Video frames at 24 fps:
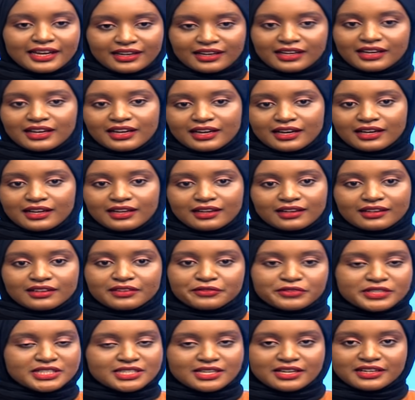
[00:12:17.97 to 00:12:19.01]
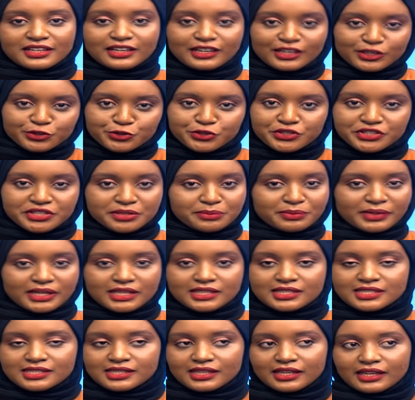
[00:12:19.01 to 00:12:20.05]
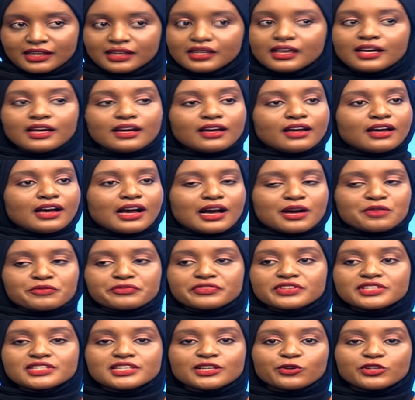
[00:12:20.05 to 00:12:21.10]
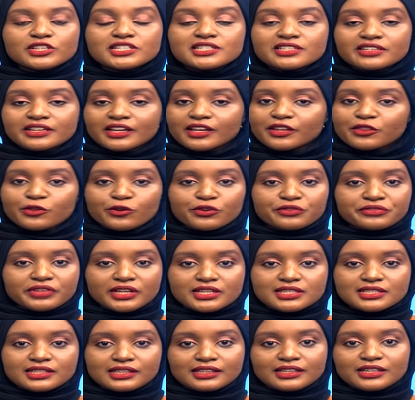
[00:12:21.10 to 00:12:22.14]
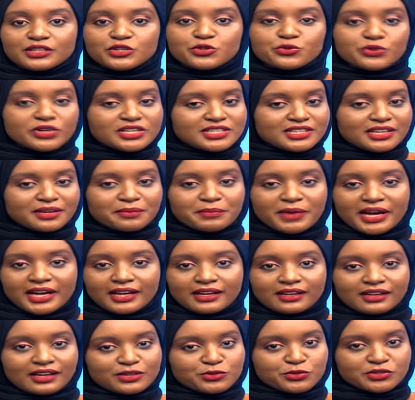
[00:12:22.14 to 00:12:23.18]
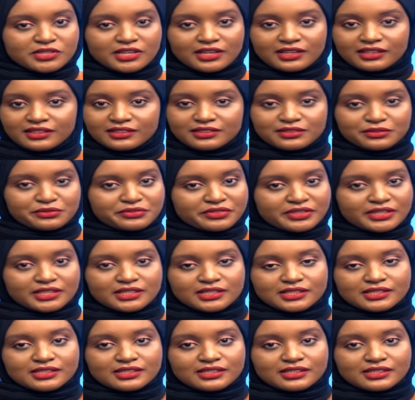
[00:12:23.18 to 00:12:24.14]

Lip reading: a girl, if it's a relationship, let's say, physical strength, obviously, yours and mine are totally different.